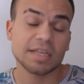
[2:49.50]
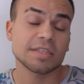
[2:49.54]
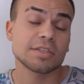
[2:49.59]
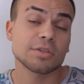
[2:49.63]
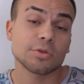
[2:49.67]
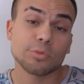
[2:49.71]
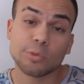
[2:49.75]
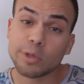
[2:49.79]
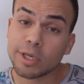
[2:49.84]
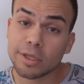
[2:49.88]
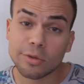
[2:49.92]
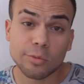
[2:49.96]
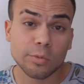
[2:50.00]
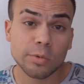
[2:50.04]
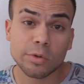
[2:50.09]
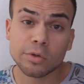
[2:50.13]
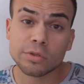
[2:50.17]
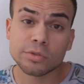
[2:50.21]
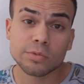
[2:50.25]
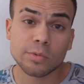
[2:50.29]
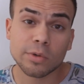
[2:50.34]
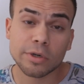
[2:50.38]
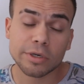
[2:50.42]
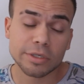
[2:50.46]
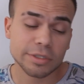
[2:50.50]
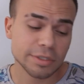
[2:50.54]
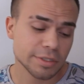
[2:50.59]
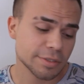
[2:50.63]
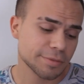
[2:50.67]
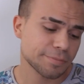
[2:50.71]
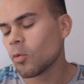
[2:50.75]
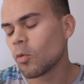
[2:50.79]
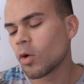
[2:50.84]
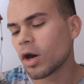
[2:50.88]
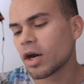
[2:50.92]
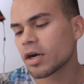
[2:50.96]
that's the way the world
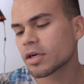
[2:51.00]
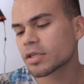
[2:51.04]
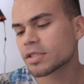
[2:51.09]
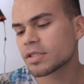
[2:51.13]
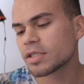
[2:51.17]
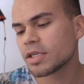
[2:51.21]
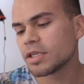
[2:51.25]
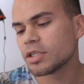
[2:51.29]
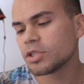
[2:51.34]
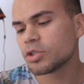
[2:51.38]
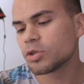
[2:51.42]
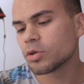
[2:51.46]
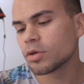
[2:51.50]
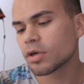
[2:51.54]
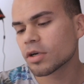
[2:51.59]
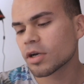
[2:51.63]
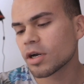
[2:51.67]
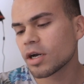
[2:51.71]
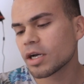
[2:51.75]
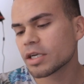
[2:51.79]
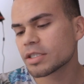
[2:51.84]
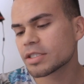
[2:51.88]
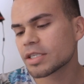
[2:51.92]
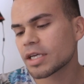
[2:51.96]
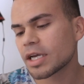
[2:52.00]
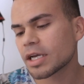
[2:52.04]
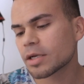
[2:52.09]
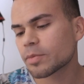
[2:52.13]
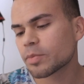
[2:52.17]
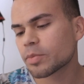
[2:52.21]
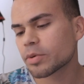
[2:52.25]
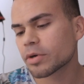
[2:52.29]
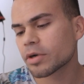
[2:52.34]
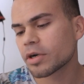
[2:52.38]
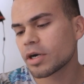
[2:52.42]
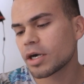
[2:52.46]
works. Walks into a
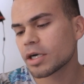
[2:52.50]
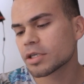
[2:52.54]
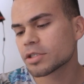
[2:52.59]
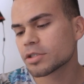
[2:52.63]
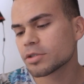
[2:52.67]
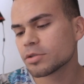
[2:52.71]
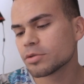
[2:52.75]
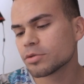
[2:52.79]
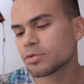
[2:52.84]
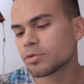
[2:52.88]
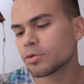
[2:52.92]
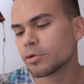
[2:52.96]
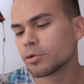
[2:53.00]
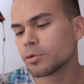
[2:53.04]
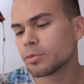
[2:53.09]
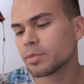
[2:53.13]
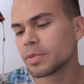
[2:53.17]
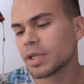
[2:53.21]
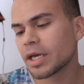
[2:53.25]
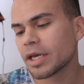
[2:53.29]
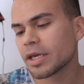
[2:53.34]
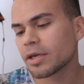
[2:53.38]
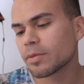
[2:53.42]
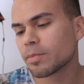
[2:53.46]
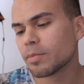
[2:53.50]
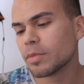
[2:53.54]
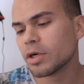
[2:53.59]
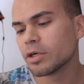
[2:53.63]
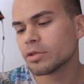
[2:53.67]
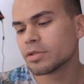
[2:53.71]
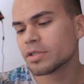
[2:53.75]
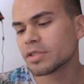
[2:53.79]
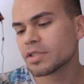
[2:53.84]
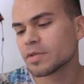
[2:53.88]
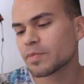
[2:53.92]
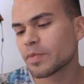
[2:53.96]
contact precautions room like
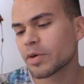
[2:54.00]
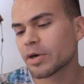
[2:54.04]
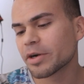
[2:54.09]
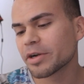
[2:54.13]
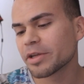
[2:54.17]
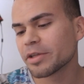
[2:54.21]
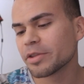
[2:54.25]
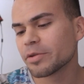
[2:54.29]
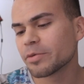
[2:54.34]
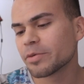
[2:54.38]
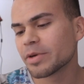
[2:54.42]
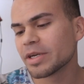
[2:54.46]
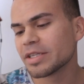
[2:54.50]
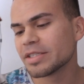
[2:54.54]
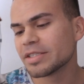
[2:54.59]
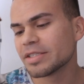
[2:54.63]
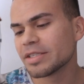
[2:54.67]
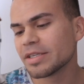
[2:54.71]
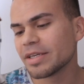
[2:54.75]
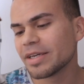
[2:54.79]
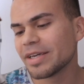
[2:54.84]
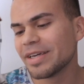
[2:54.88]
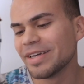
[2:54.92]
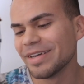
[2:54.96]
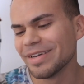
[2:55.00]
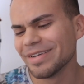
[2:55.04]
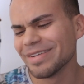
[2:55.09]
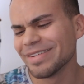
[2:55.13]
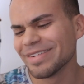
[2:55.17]
Moses parting the Red Sea.